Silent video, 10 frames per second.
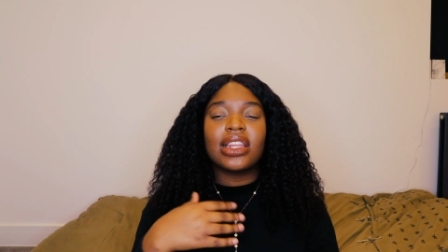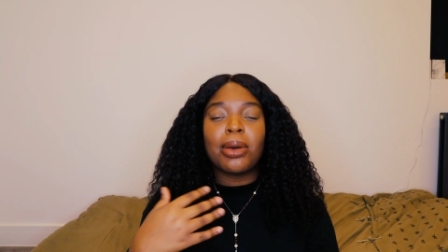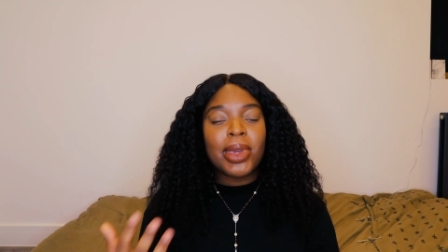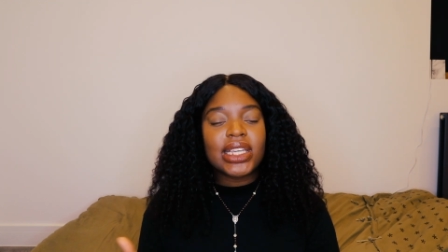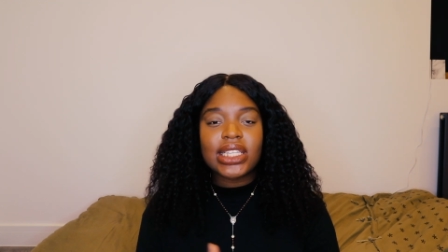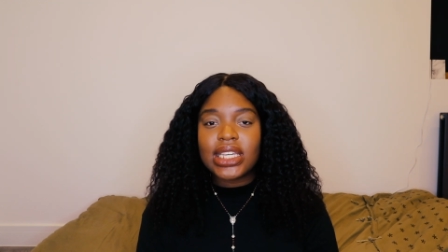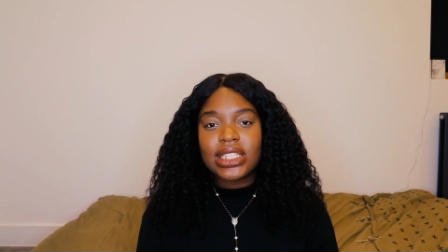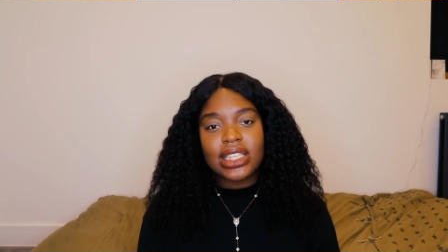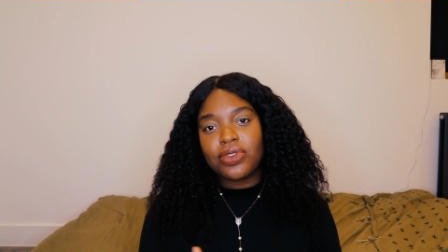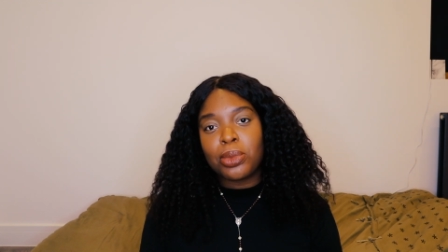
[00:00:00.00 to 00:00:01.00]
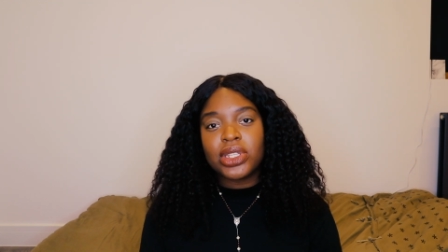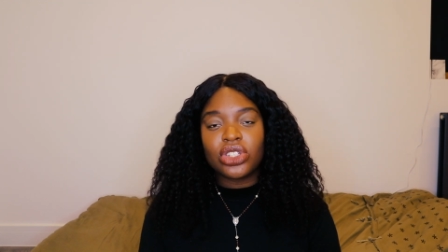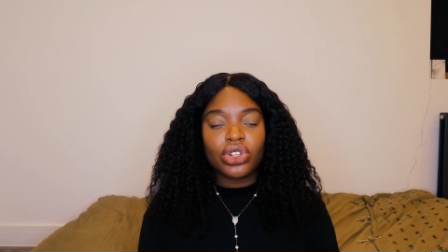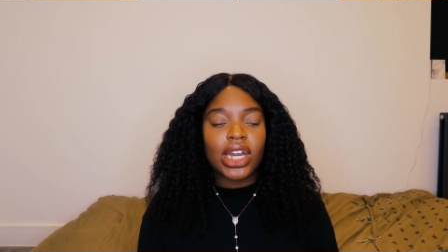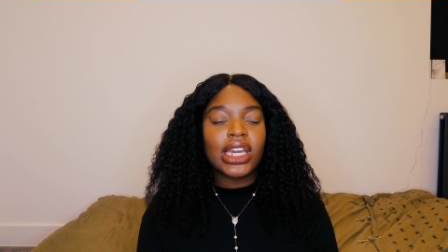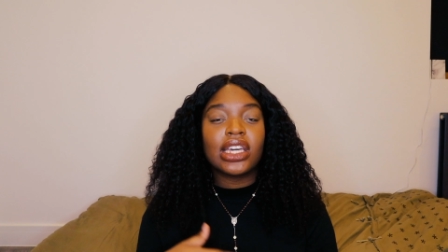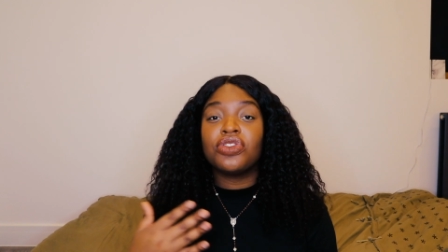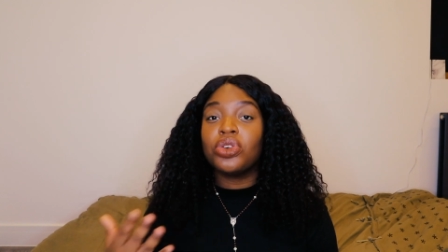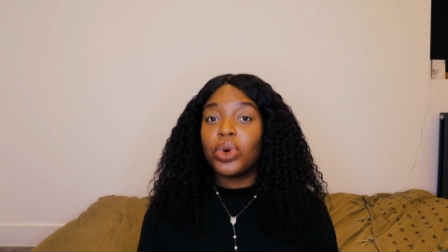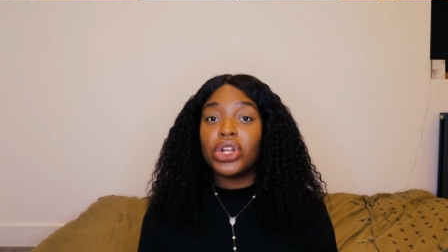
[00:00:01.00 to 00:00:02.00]
that makes it easy for me to track it.
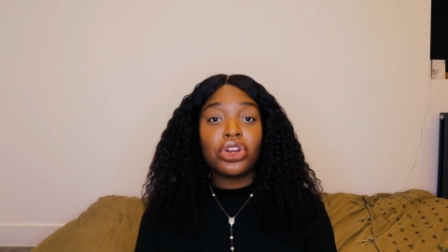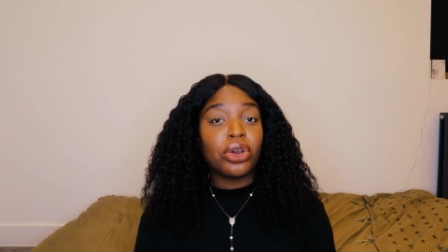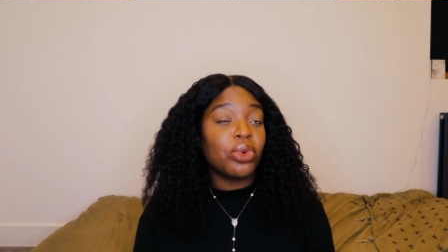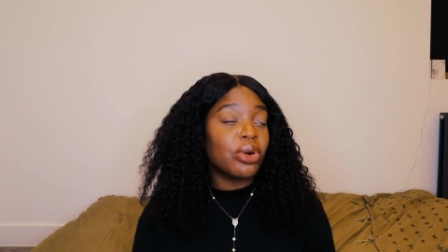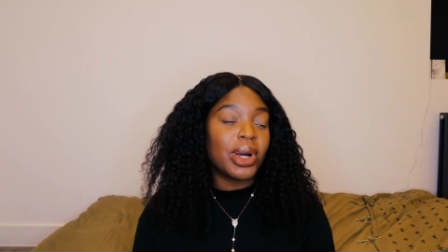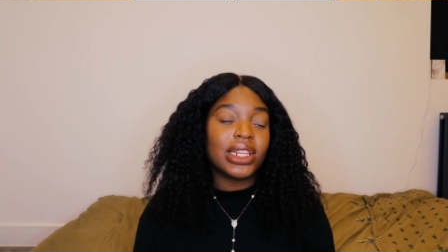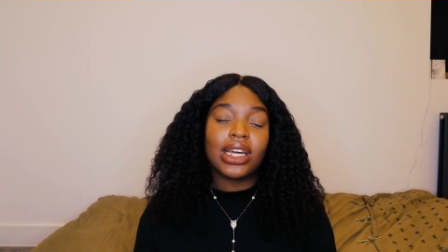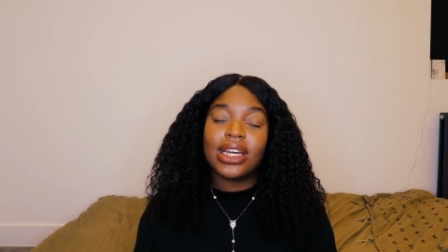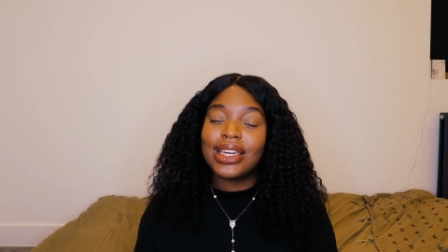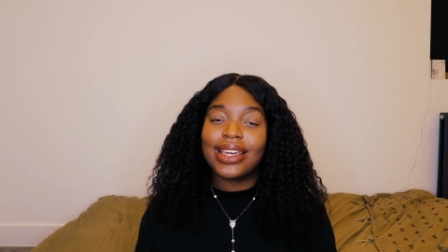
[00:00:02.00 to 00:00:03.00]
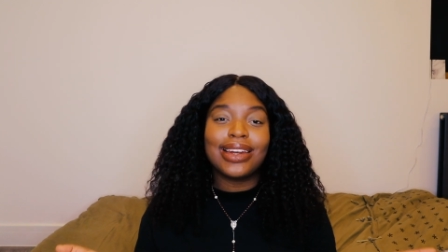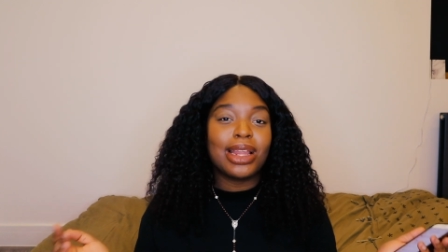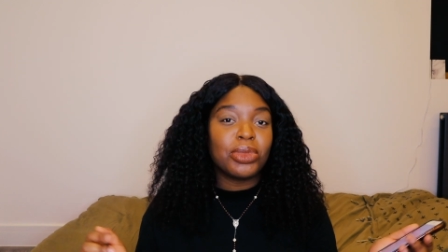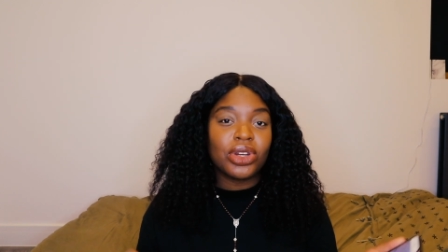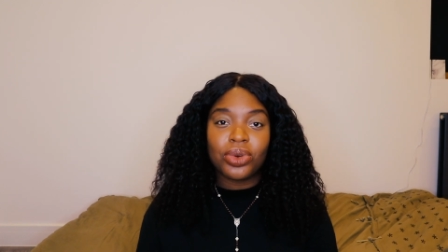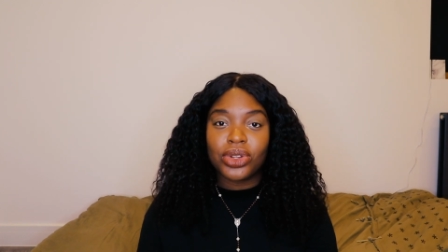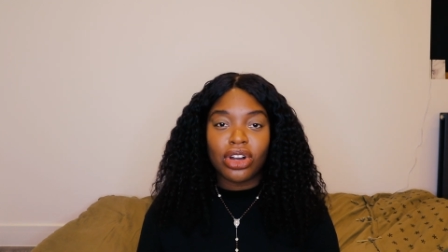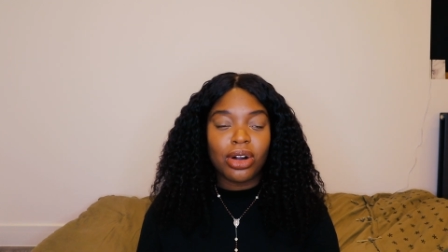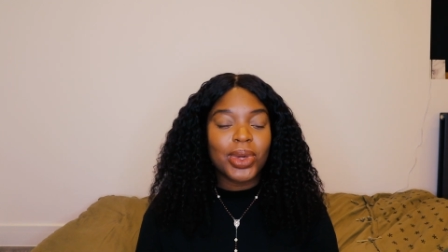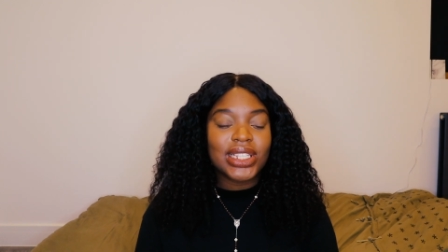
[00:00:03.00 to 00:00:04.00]
If you want to know more about that, again, let me know in the
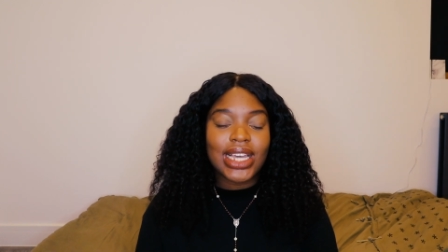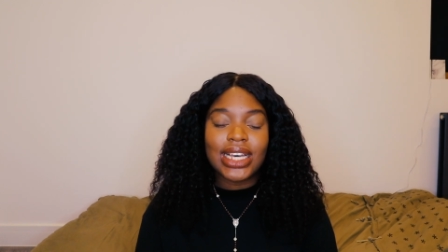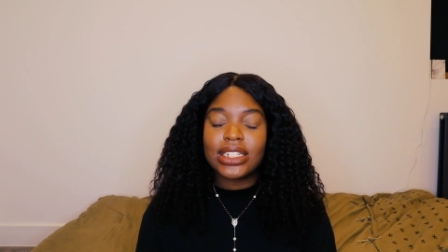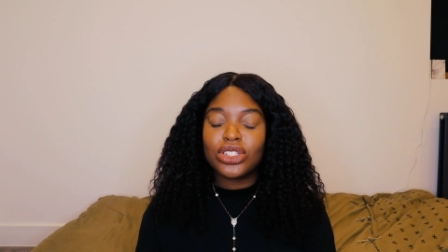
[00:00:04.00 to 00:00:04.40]
comments, guys.